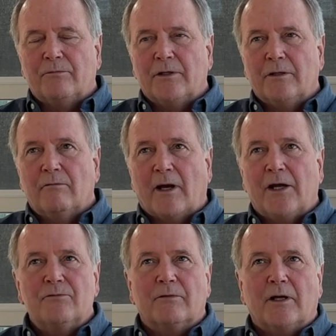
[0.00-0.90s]
we
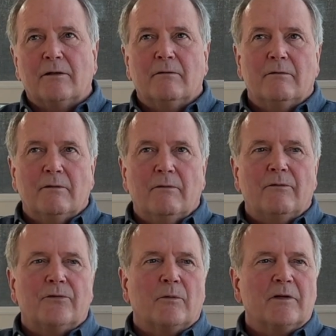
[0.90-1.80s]
graduate
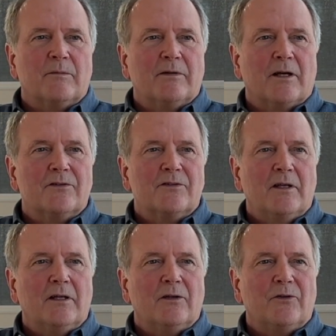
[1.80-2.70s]
so many
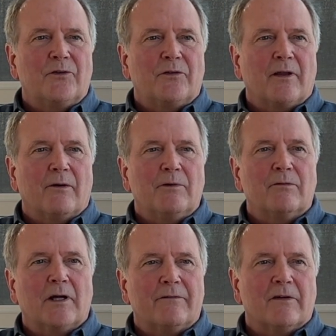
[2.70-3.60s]
PhDs that we
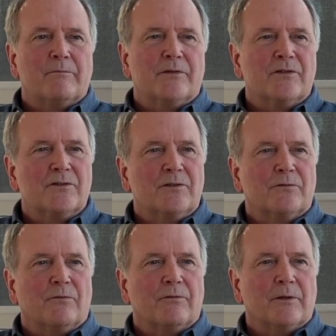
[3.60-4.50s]
don't have enough positions
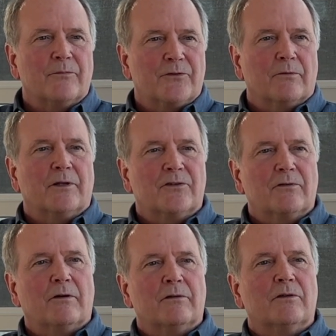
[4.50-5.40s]
for them. So they
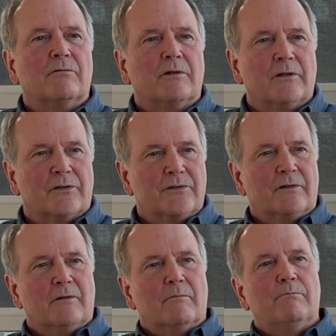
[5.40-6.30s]
started doing this
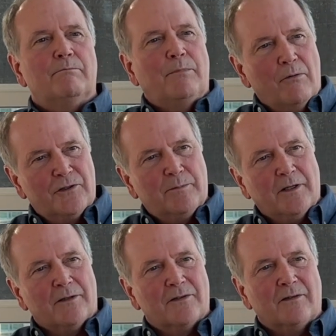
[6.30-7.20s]

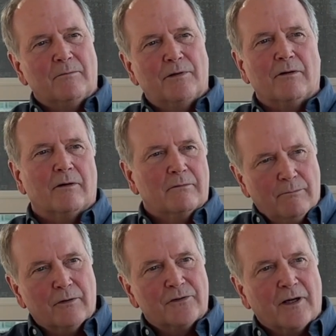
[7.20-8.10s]
post-PhD period,
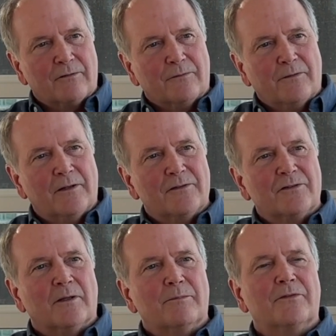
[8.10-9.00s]
postdoctoral
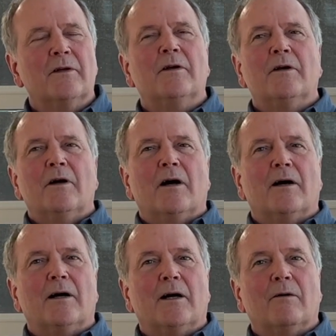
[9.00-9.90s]
fellowships,
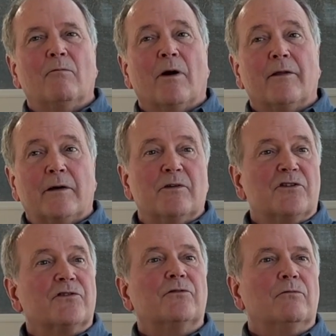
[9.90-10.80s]
where they would
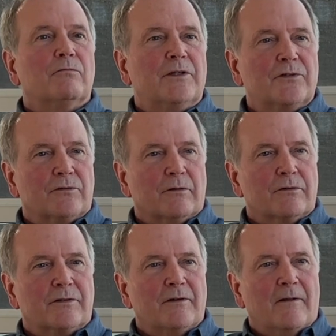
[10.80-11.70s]
just do research,